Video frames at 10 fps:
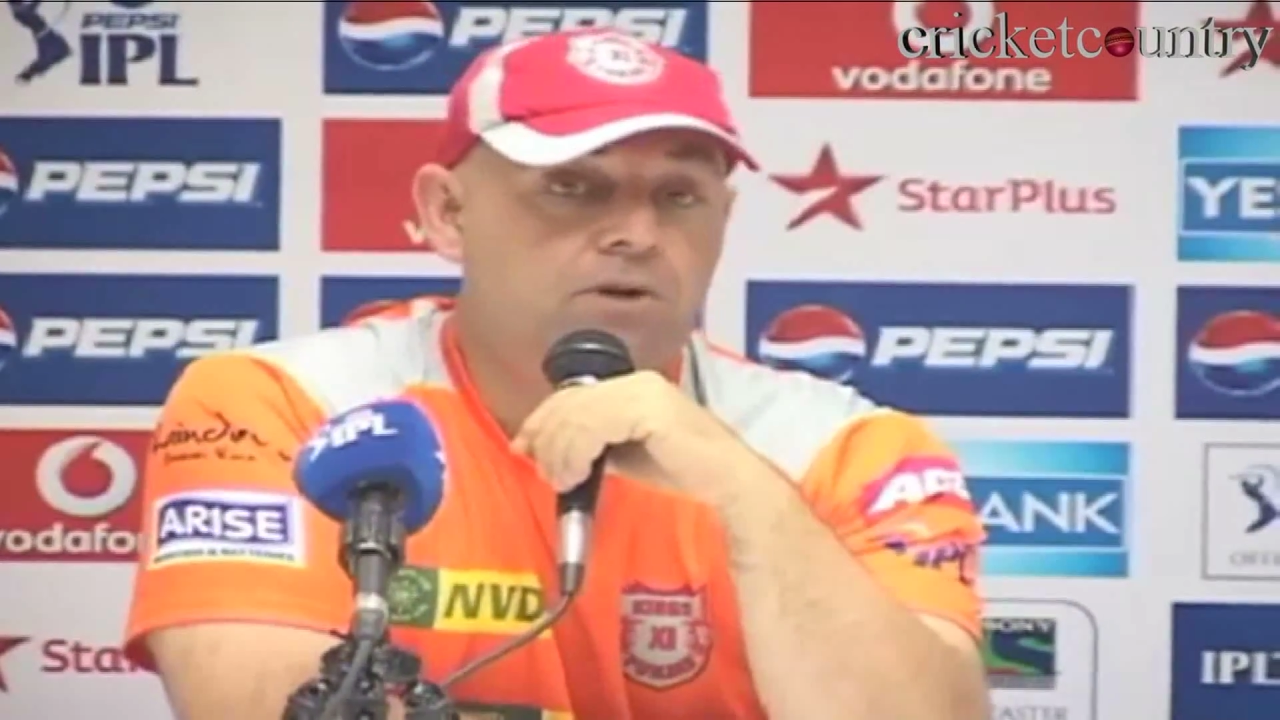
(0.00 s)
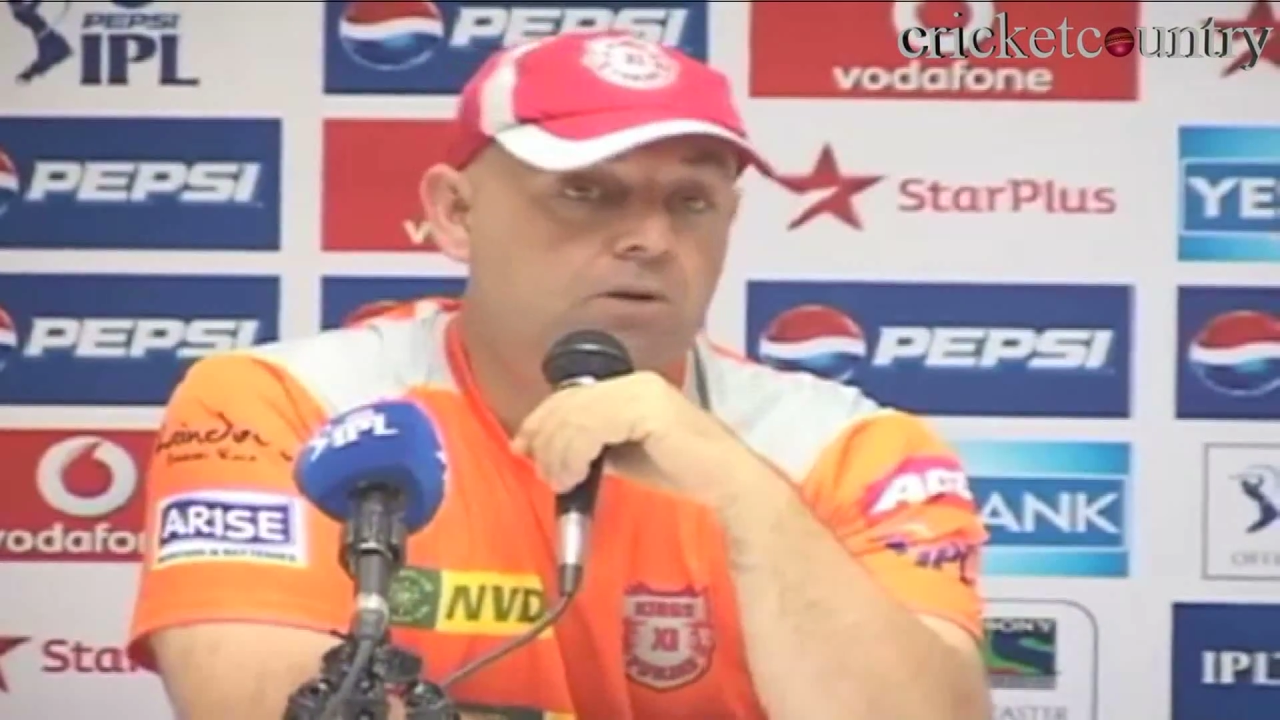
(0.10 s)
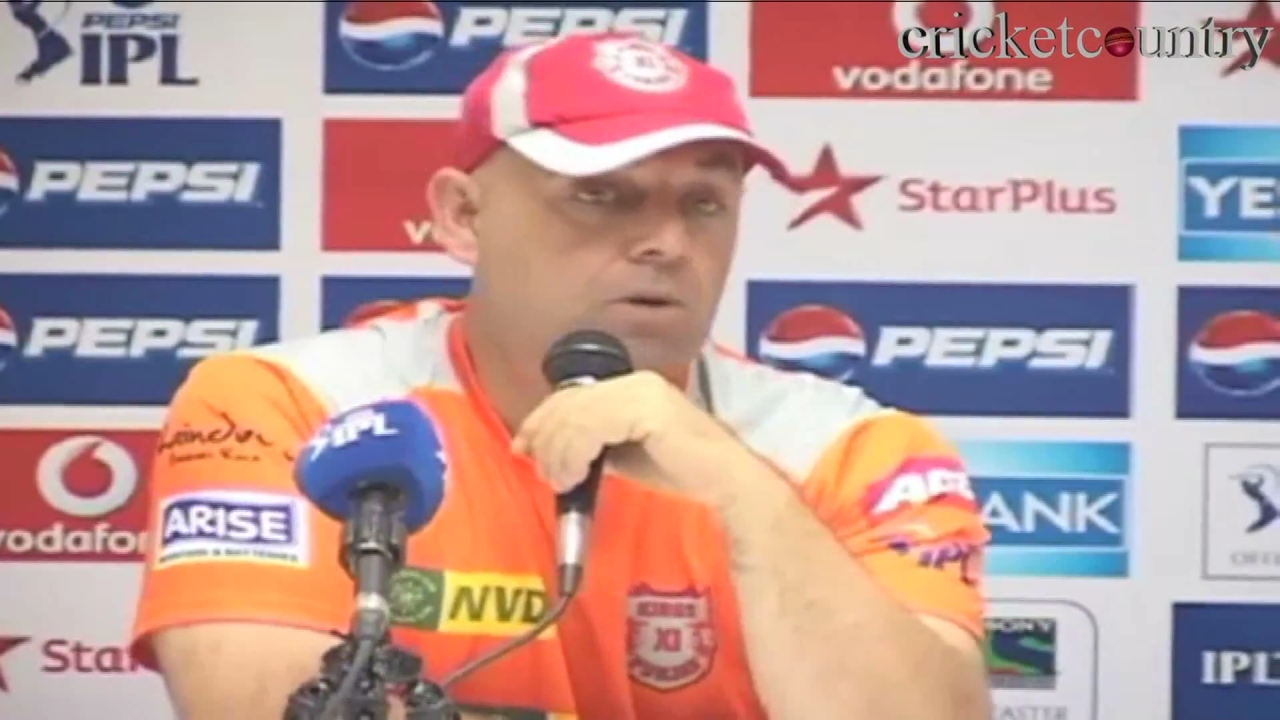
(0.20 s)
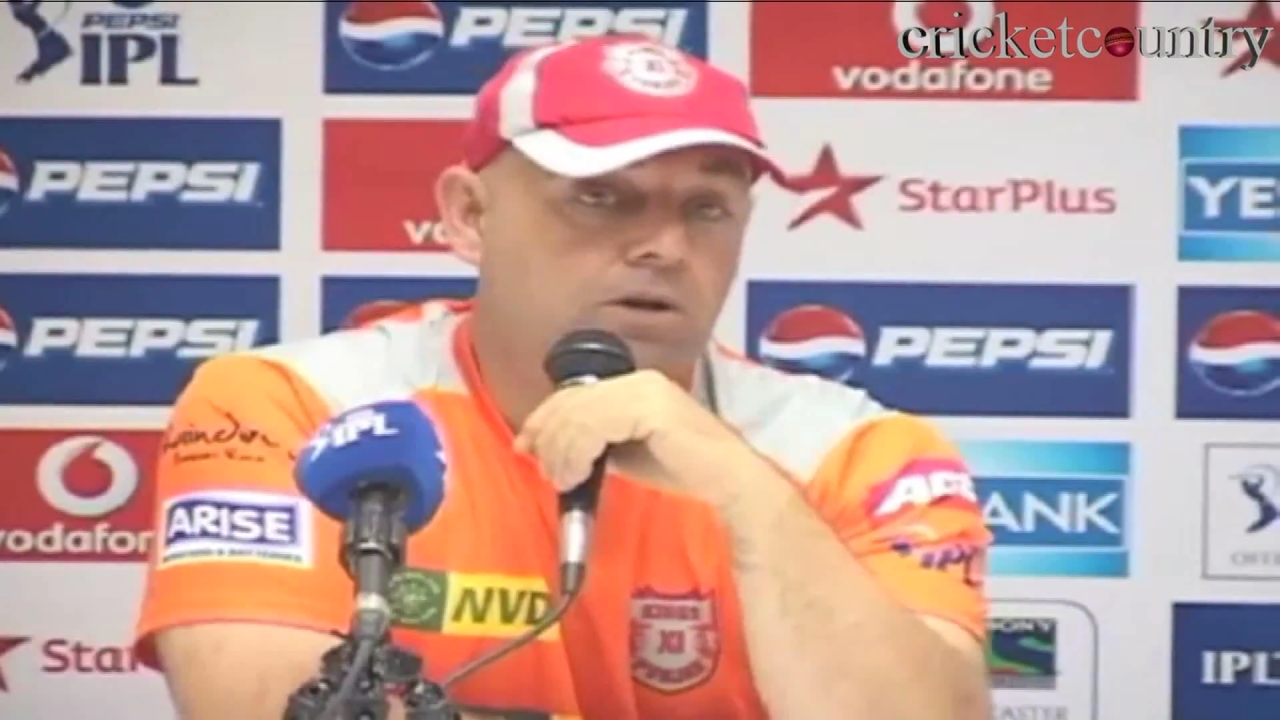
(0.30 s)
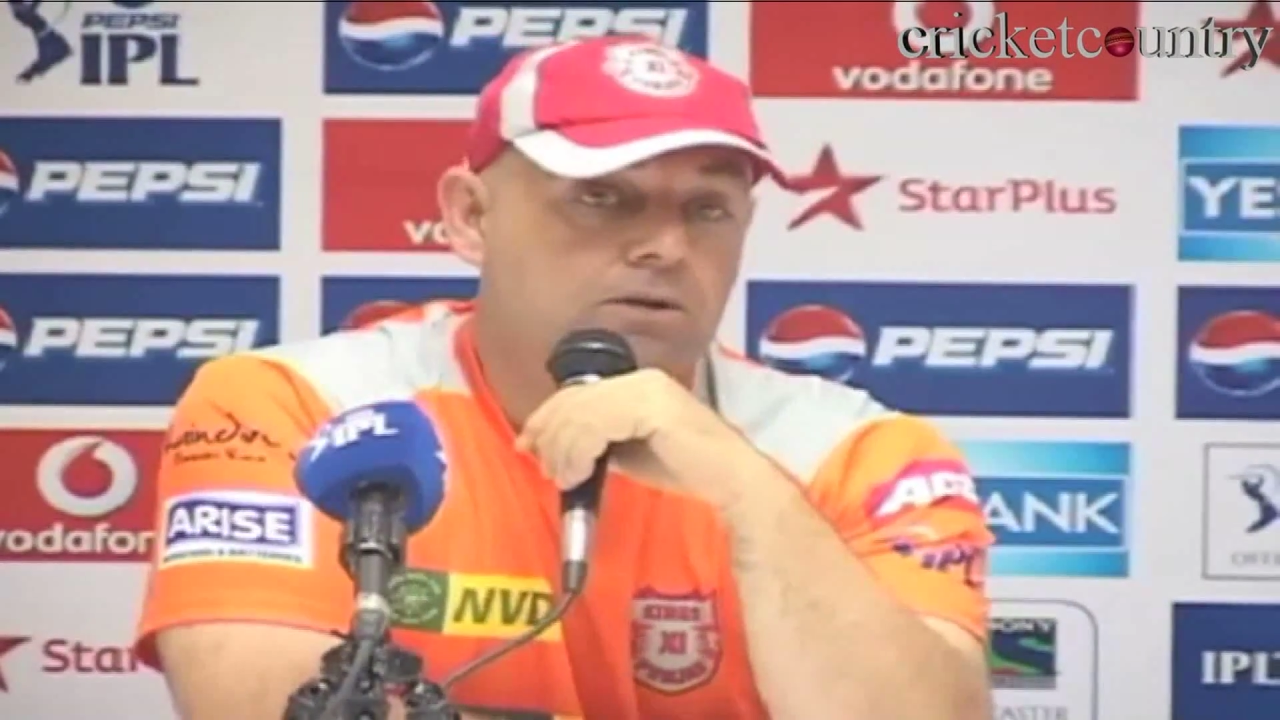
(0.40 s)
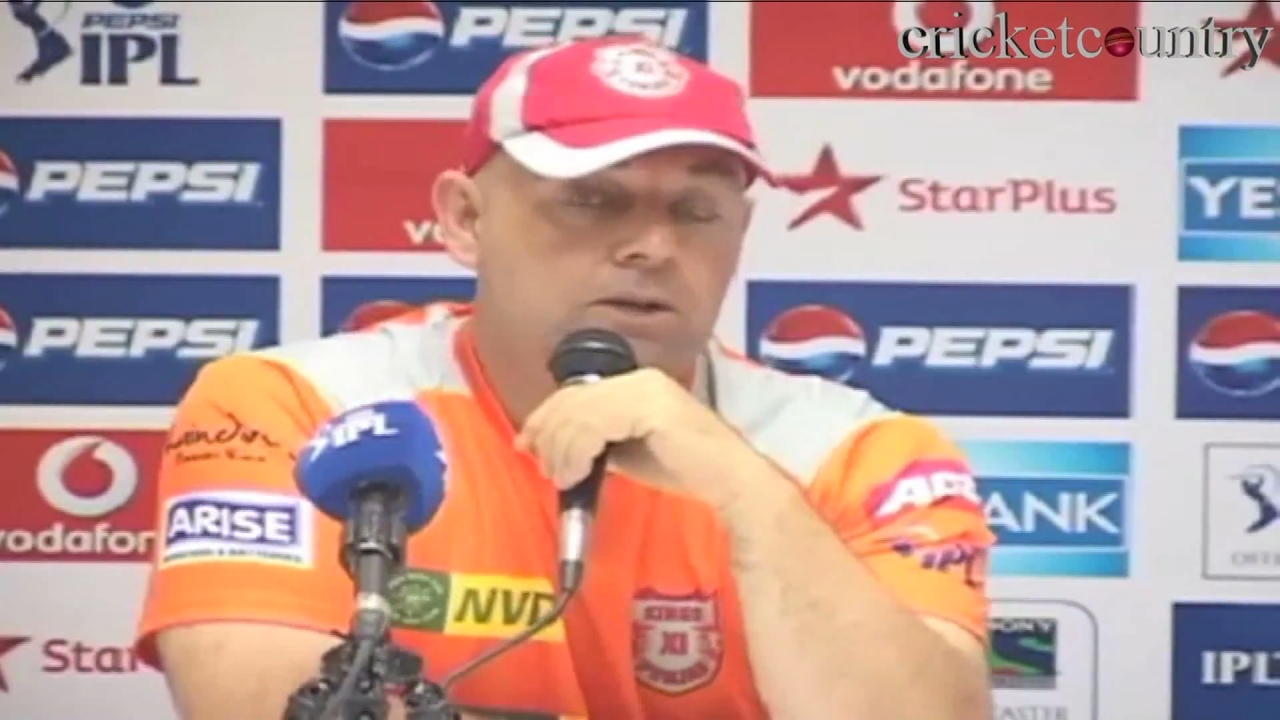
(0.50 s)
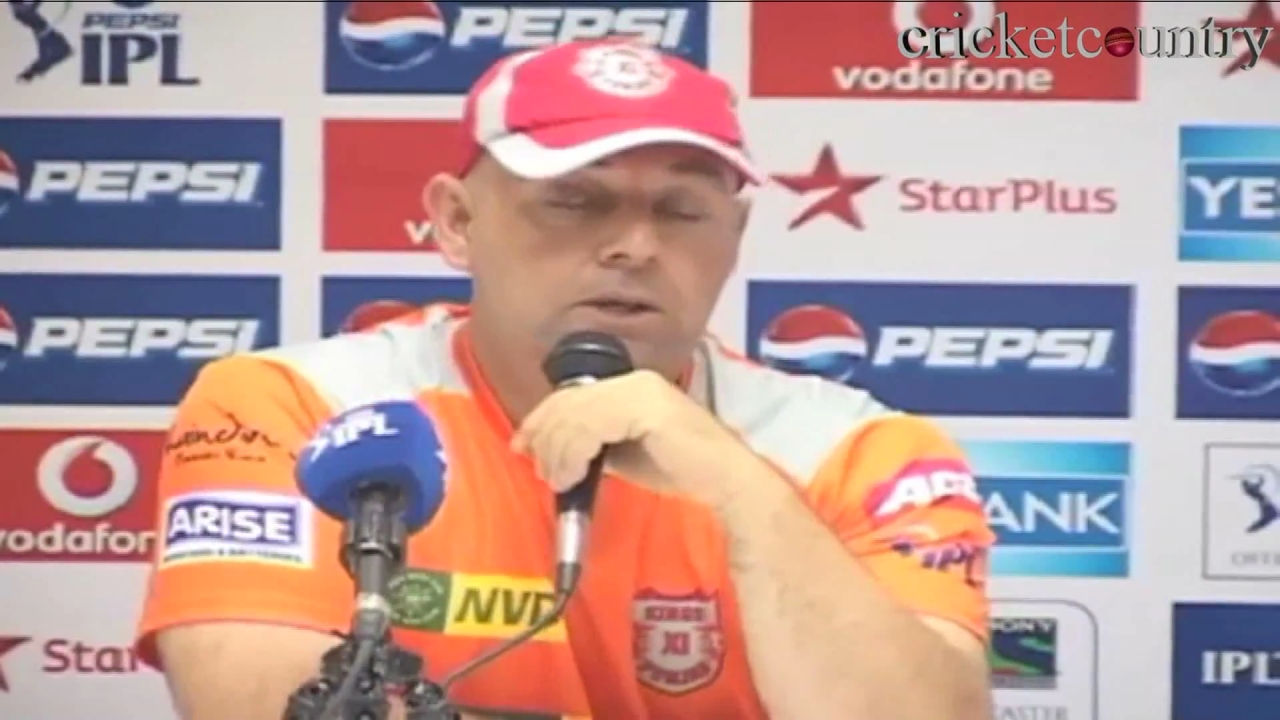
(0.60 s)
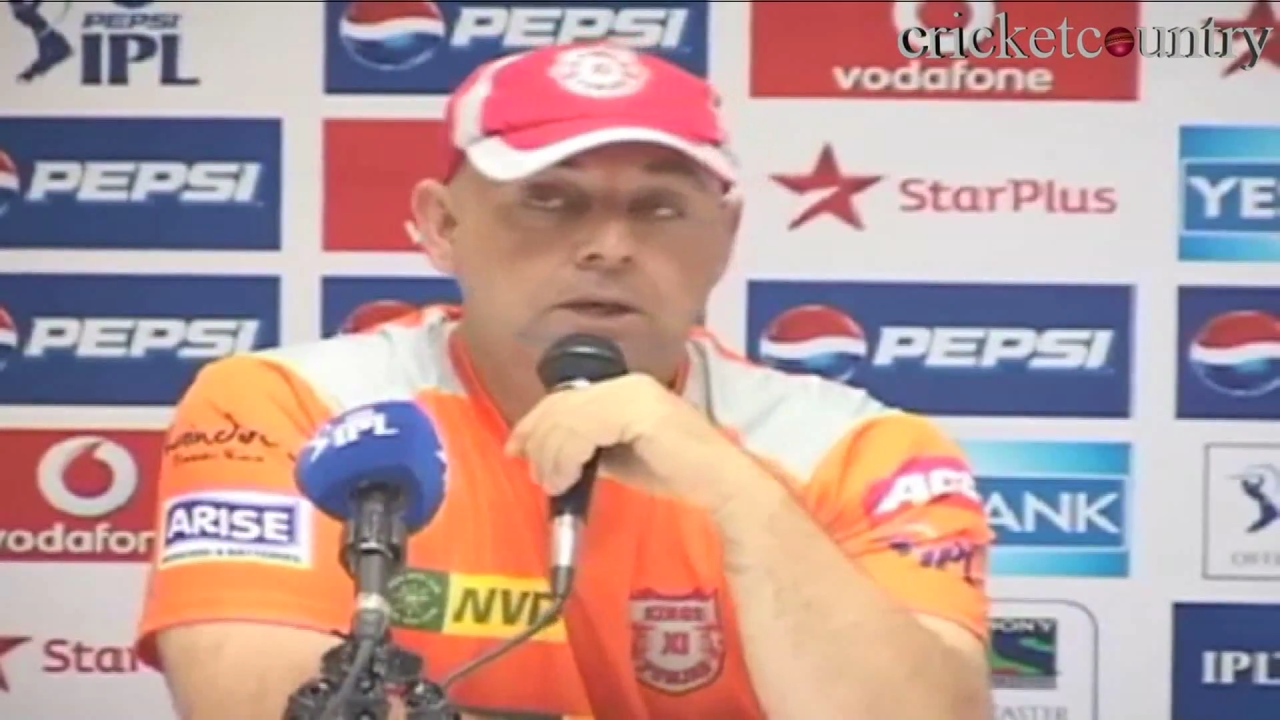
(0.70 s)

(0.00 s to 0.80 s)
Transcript: really well.